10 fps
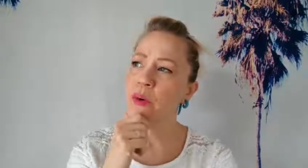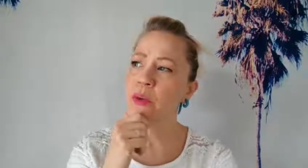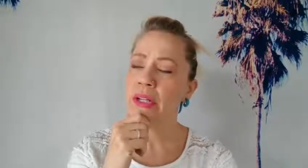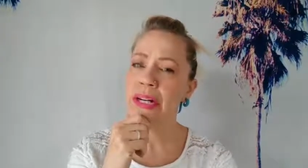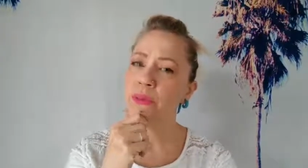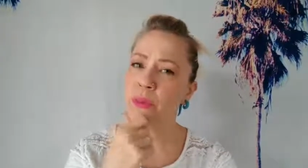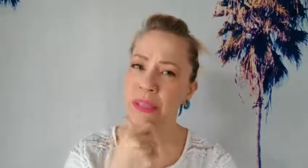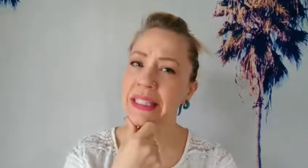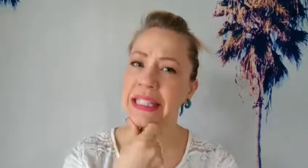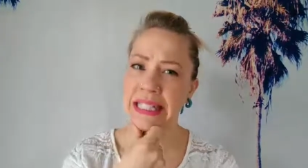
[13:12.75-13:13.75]
what did I
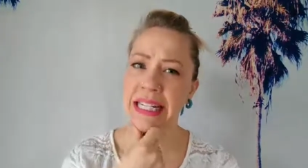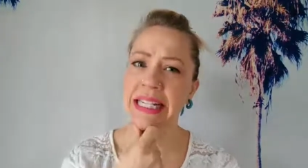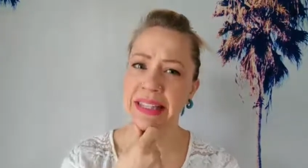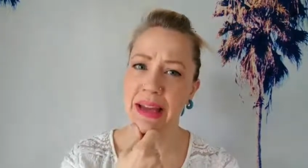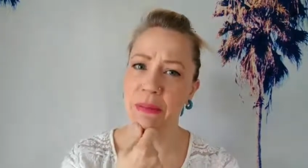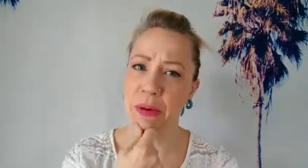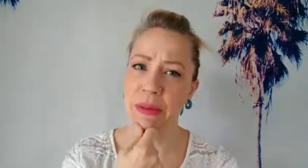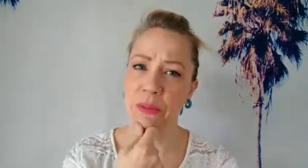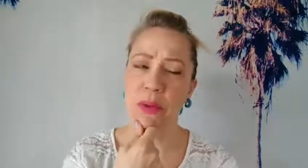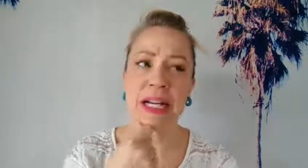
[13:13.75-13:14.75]
really need in that
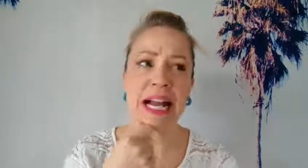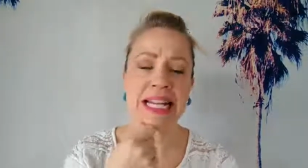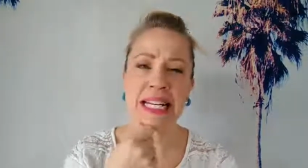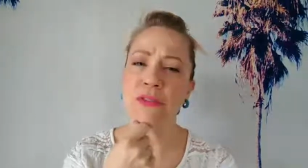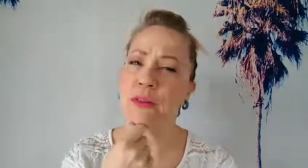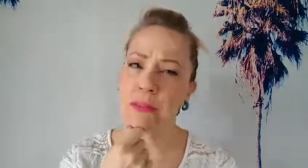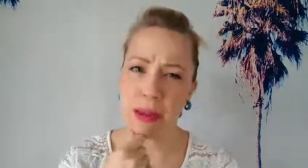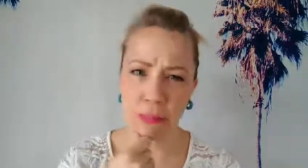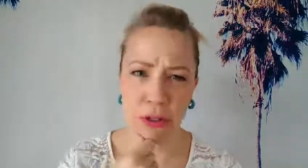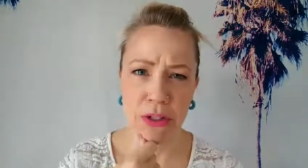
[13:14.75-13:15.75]
moment? What did I need from
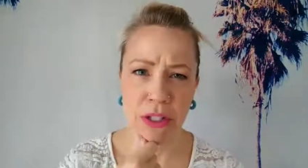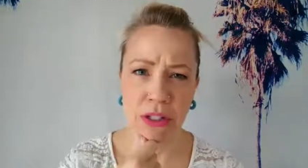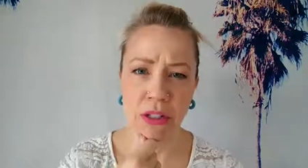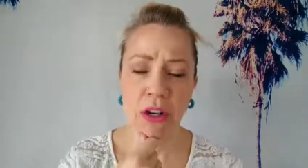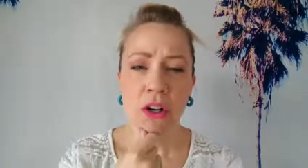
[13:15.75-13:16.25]
that person?